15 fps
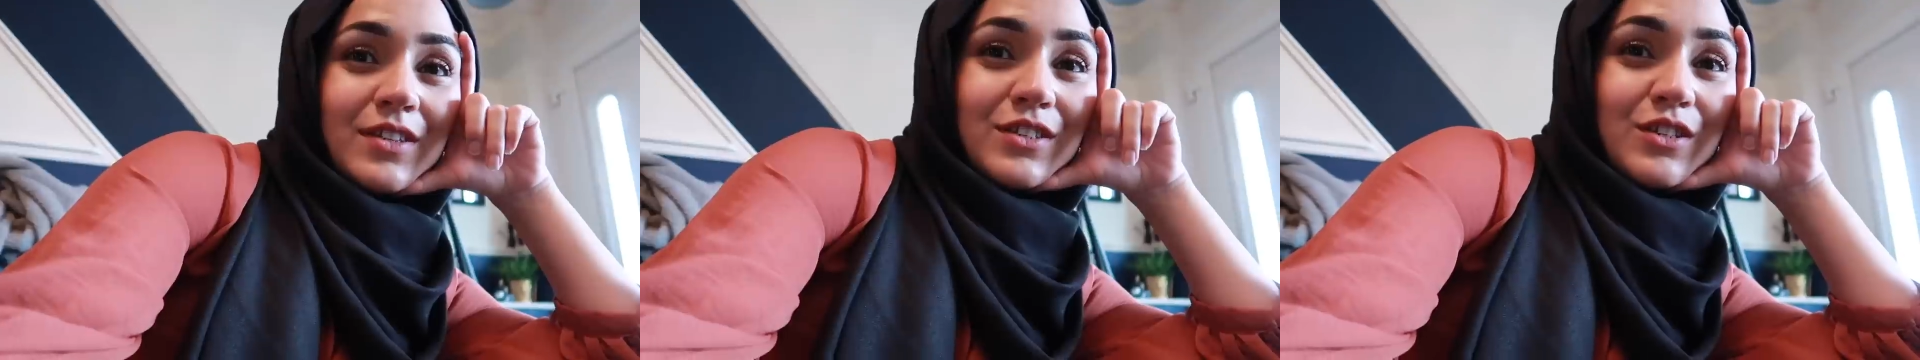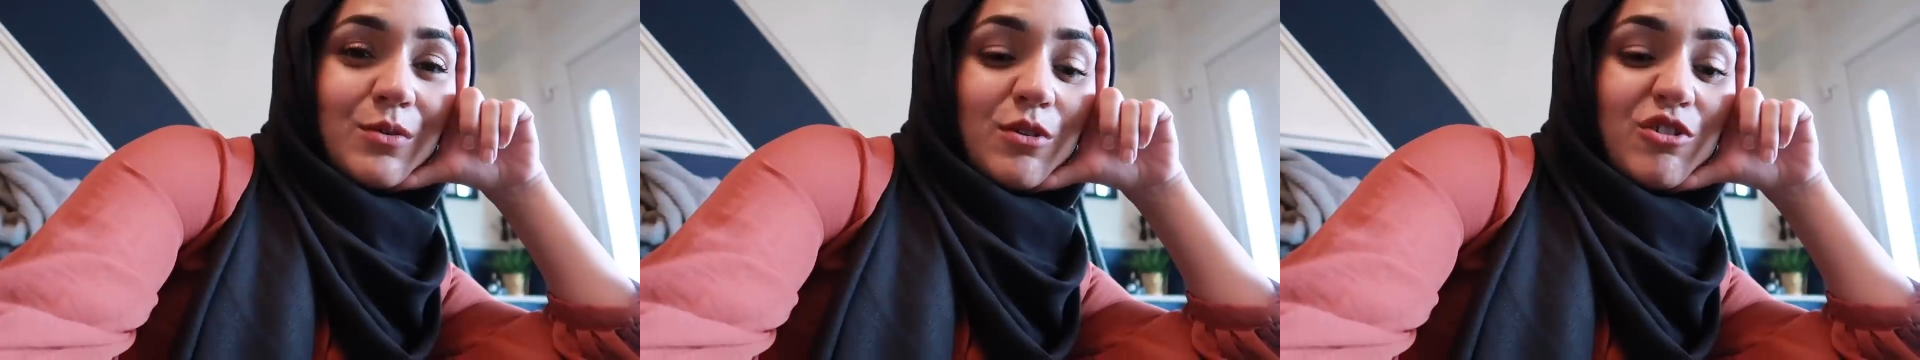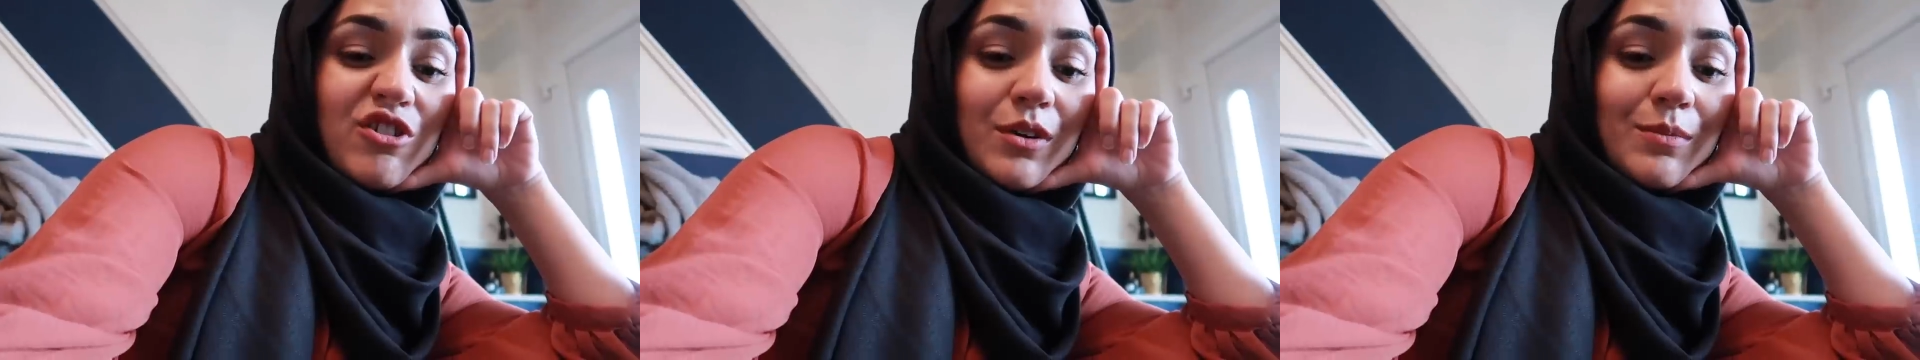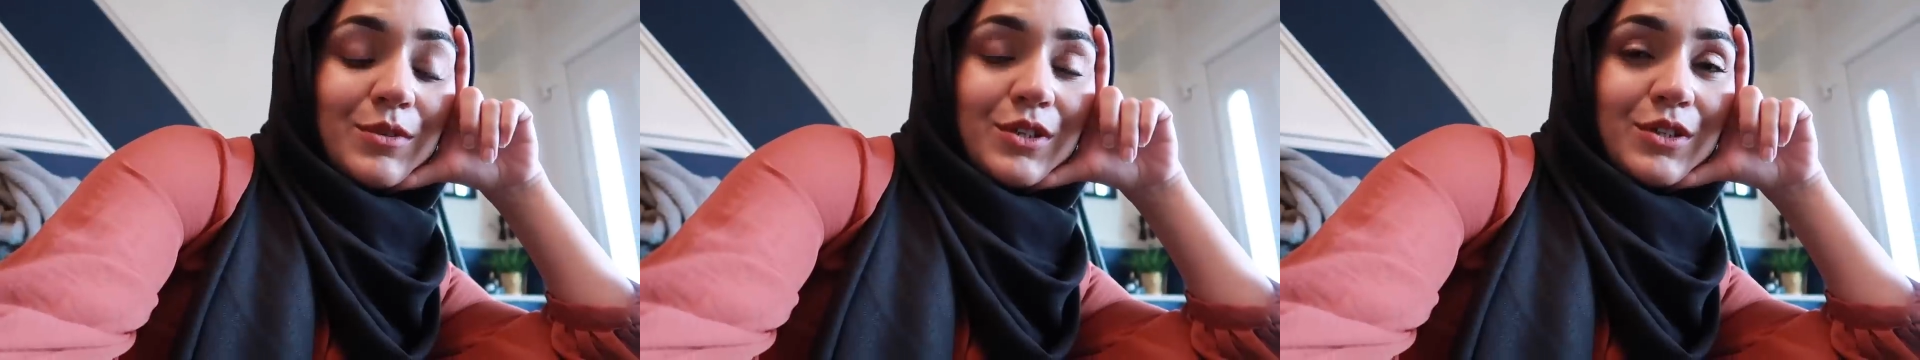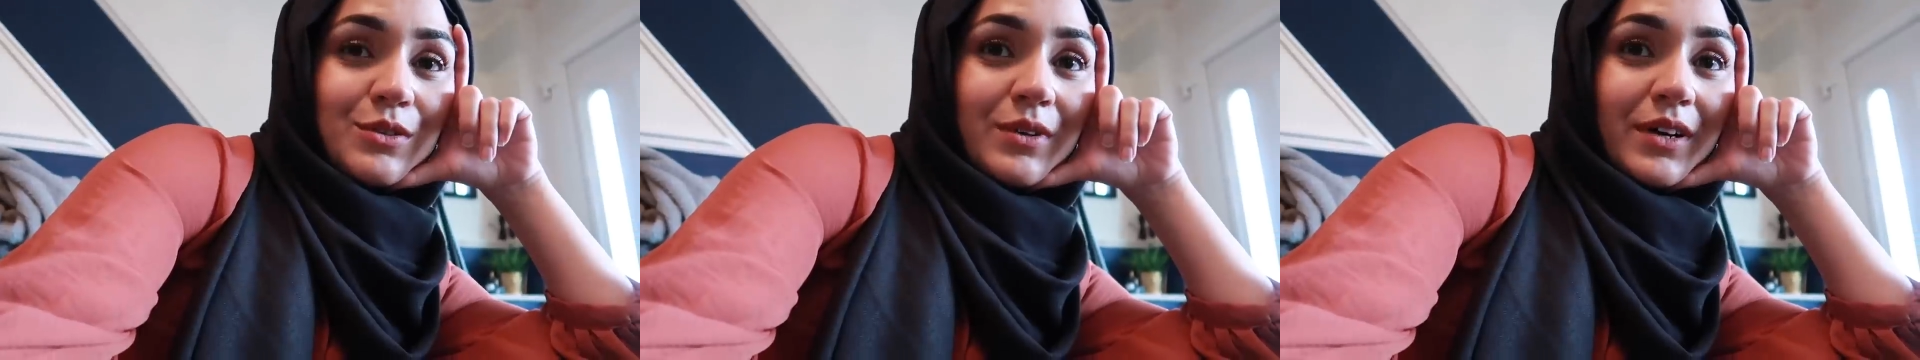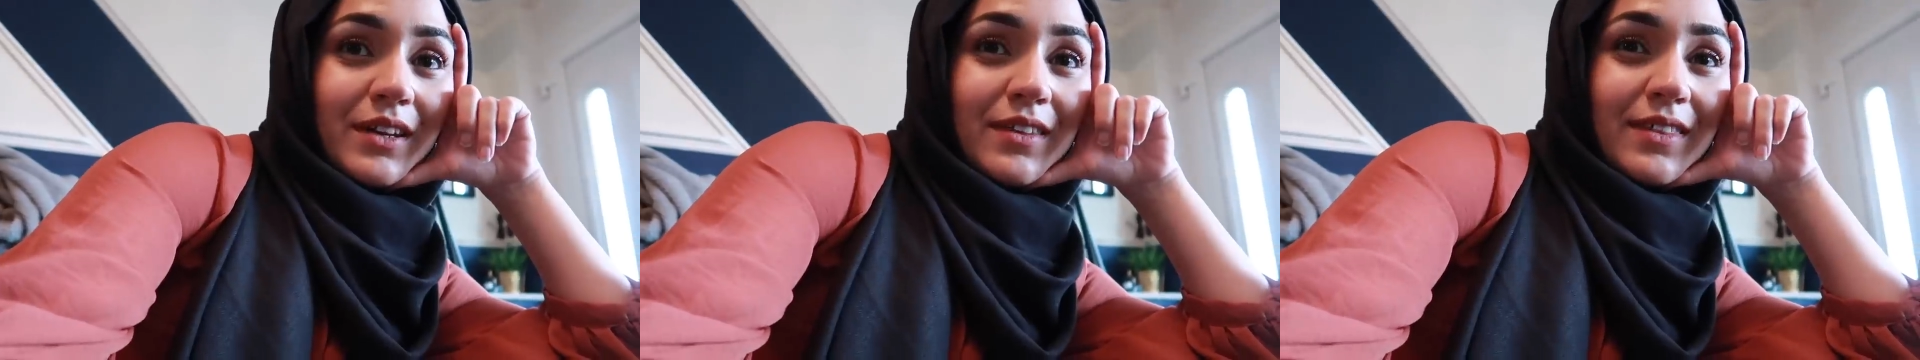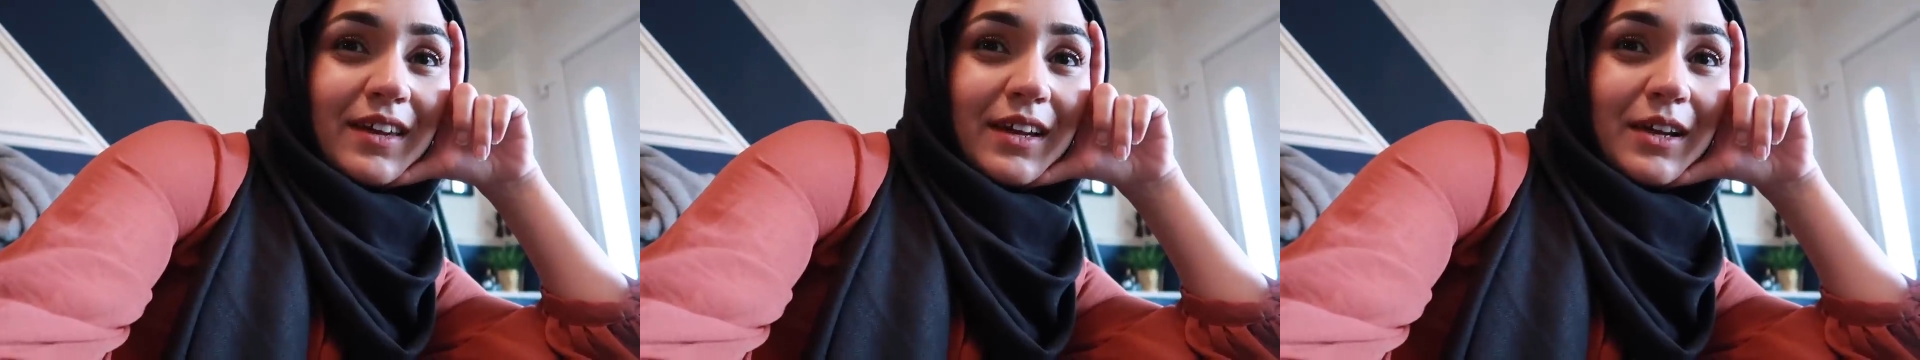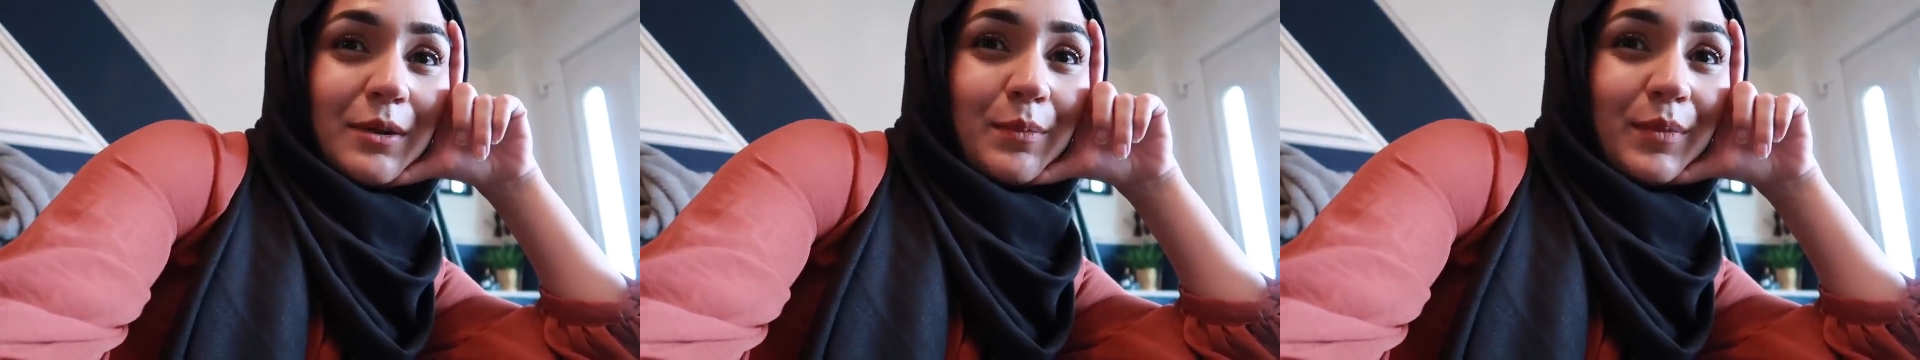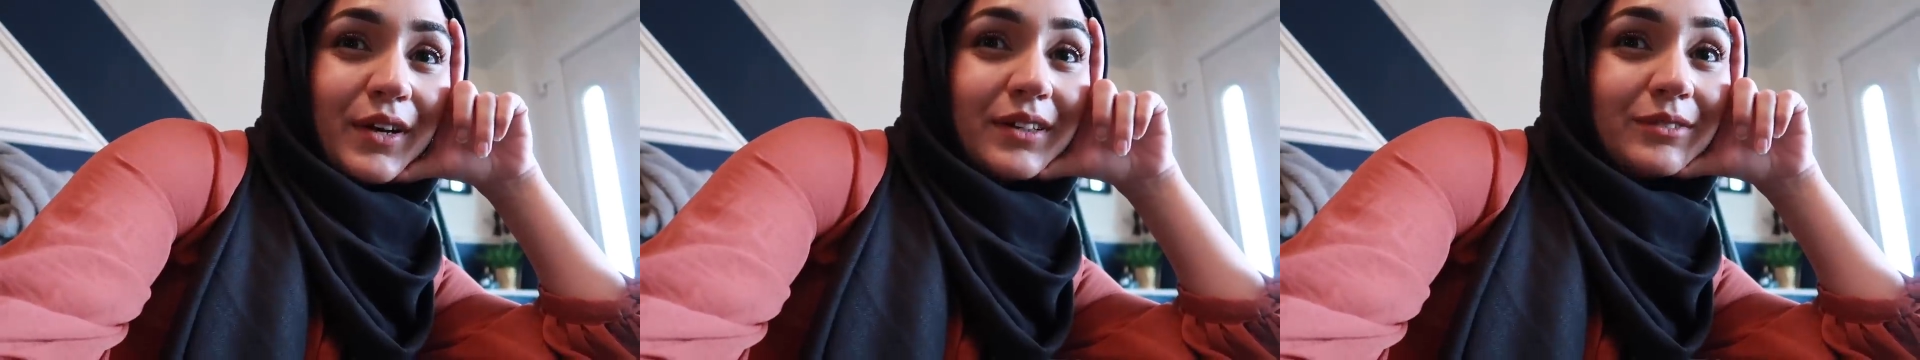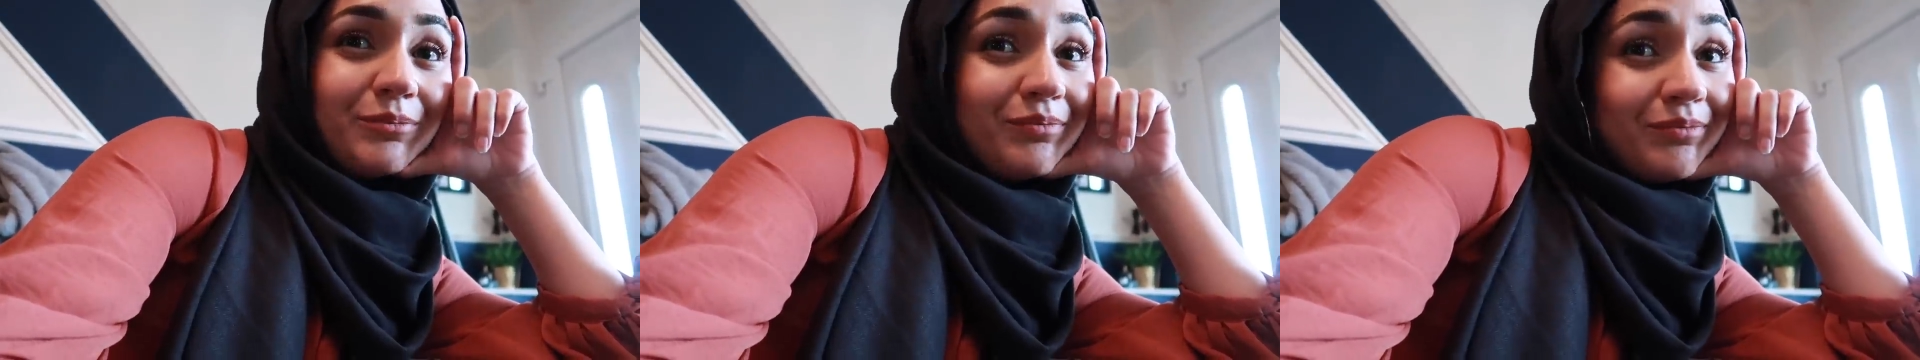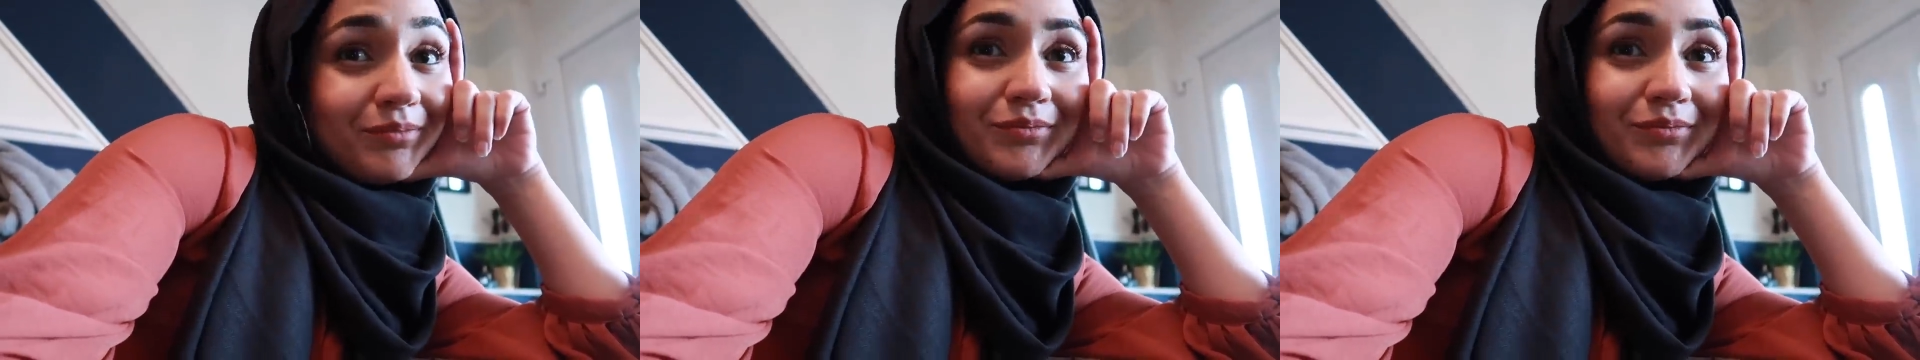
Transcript: There's no washing up to do or anything, but